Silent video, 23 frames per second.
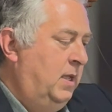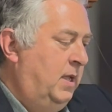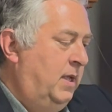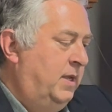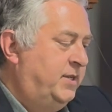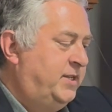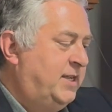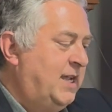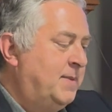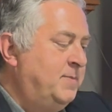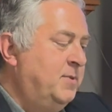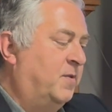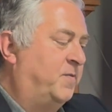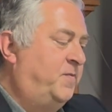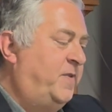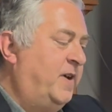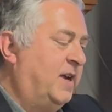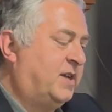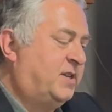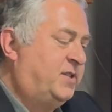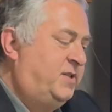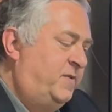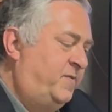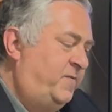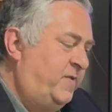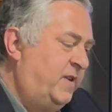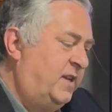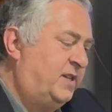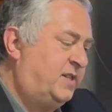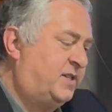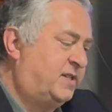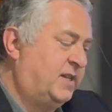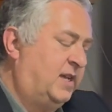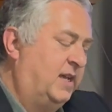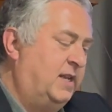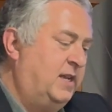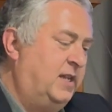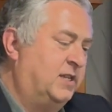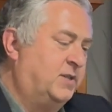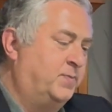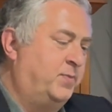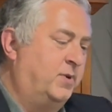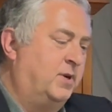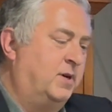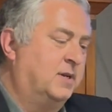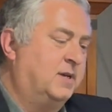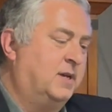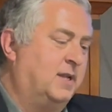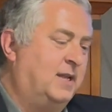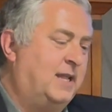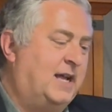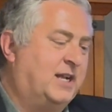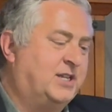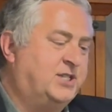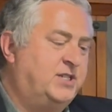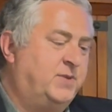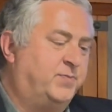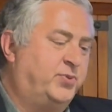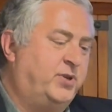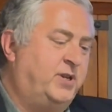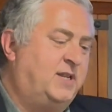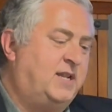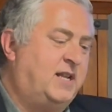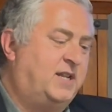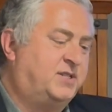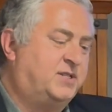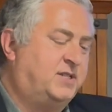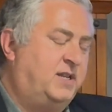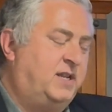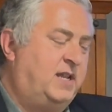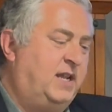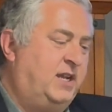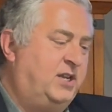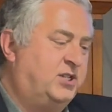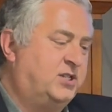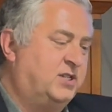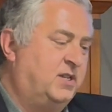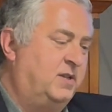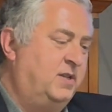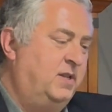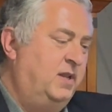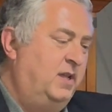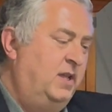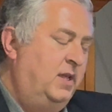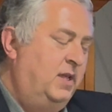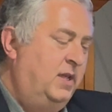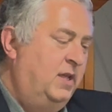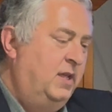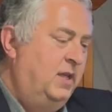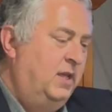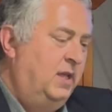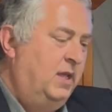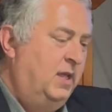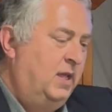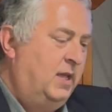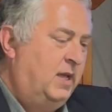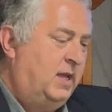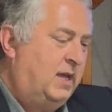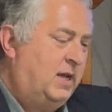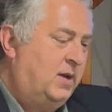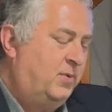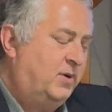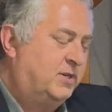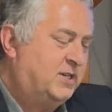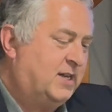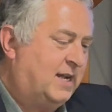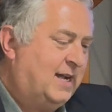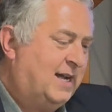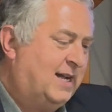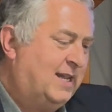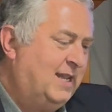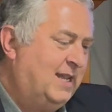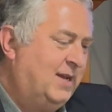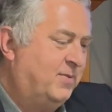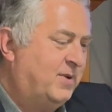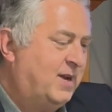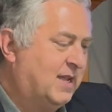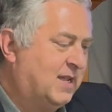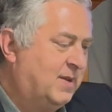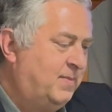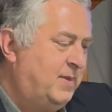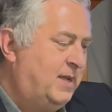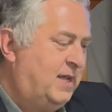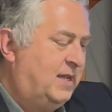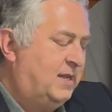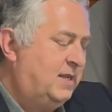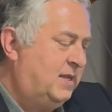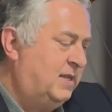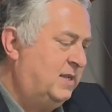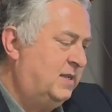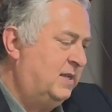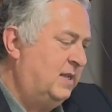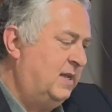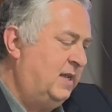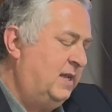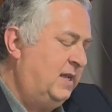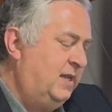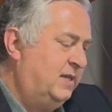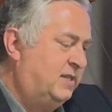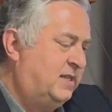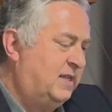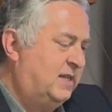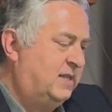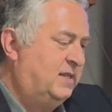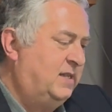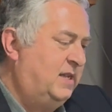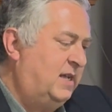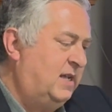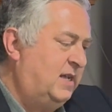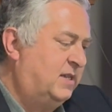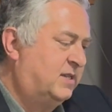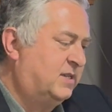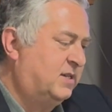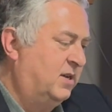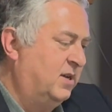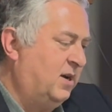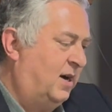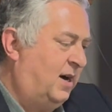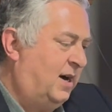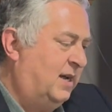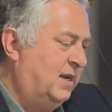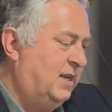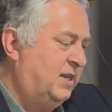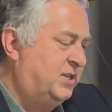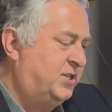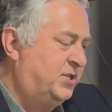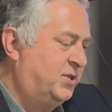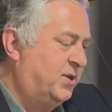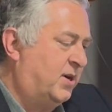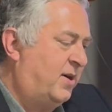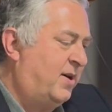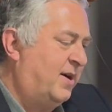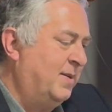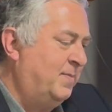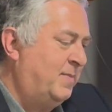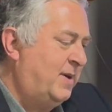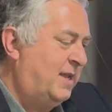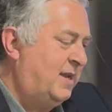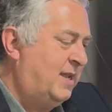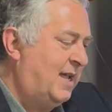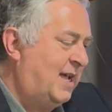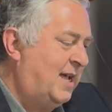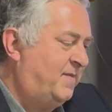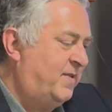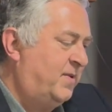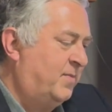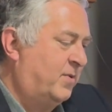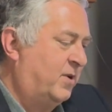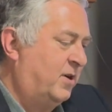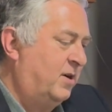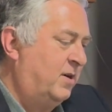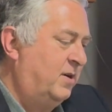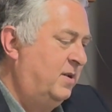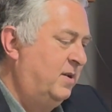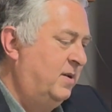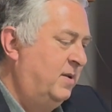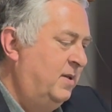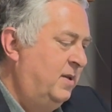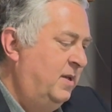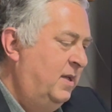Samuel Fisk, in his book, Election Predestination, which I highly recommend, he says this: God is drawing men heavenward,